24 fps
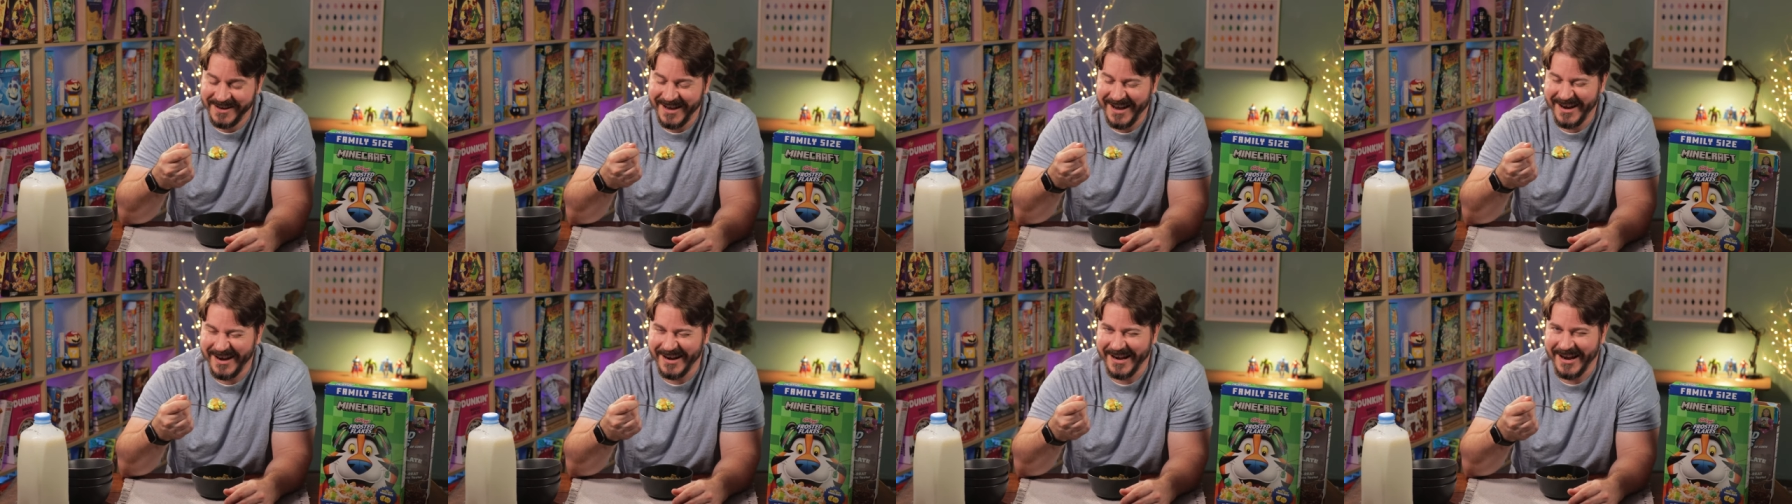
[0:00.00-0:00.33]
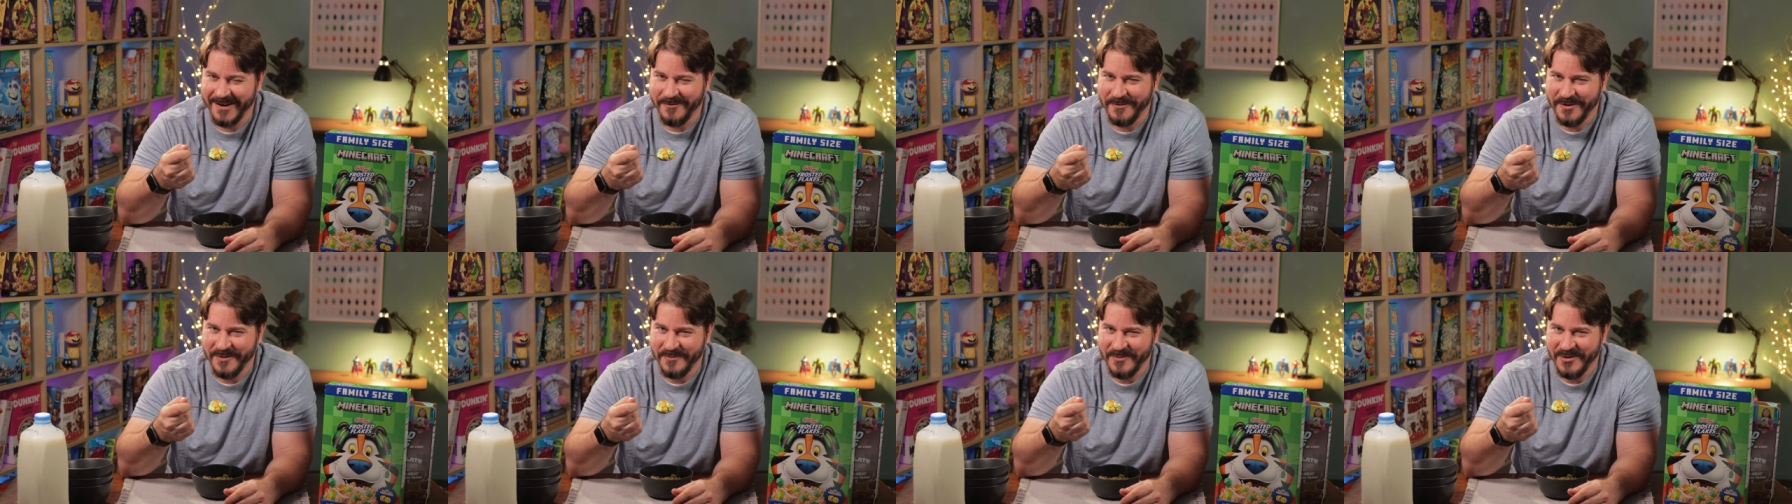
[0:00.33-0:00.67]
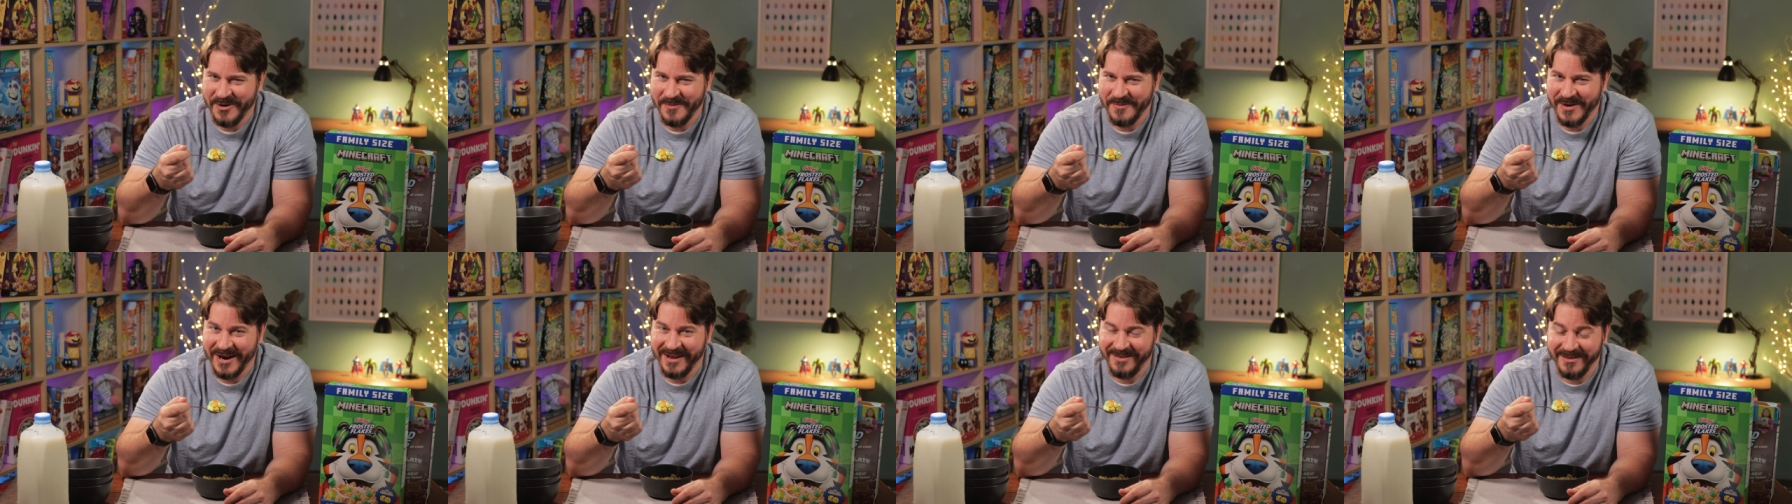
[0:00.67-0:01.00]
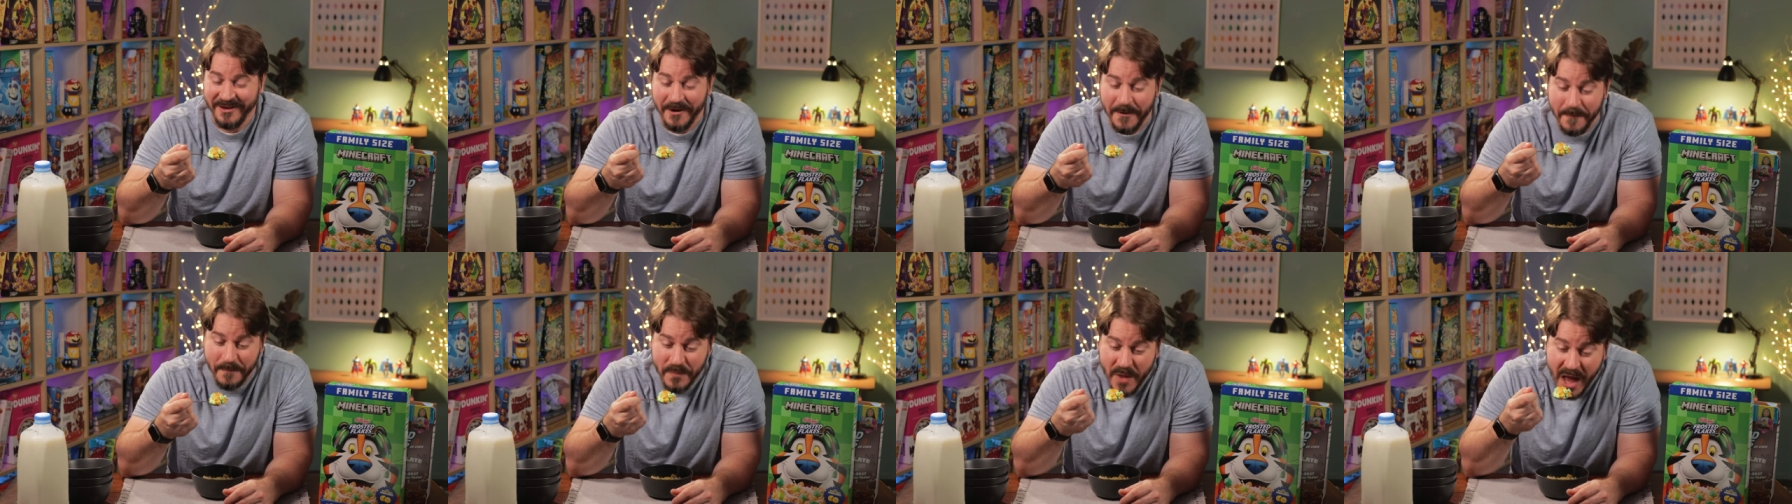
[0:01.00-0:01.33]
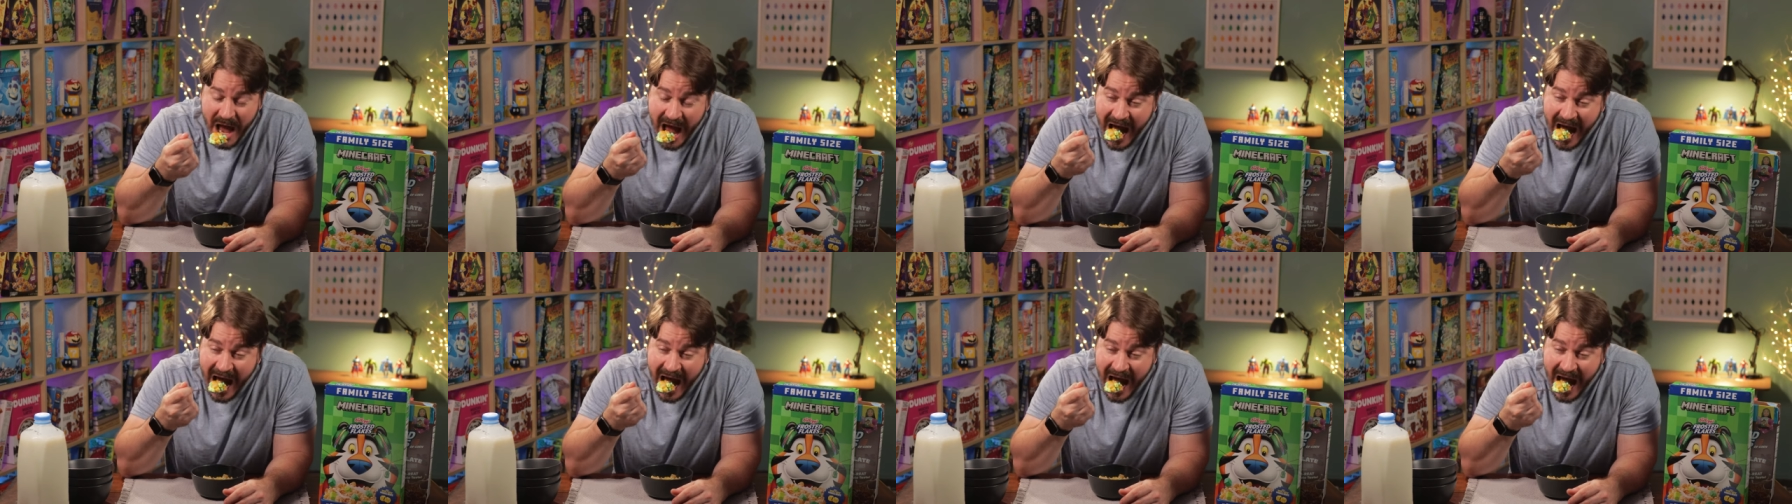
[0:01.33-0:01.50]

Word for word: I'm going to have one more bite though.